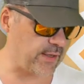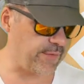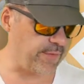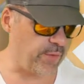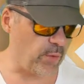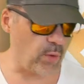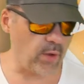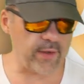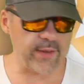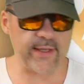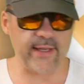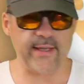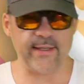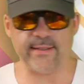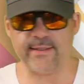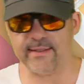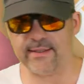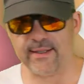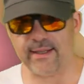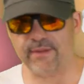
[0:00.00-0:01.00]
four of
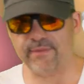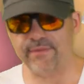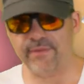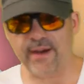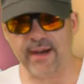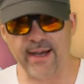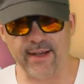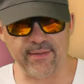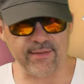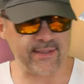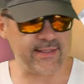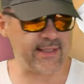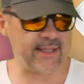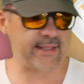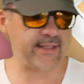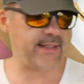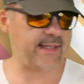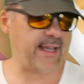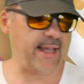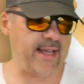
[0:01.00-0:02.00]
these, it's like five,
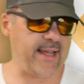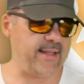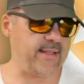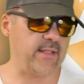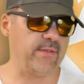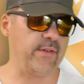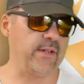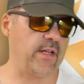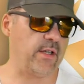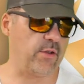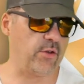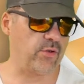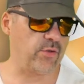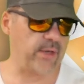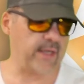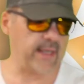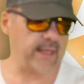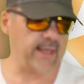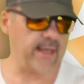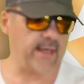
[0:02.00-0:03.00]
six cans of another
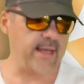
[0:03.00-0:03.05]
drink.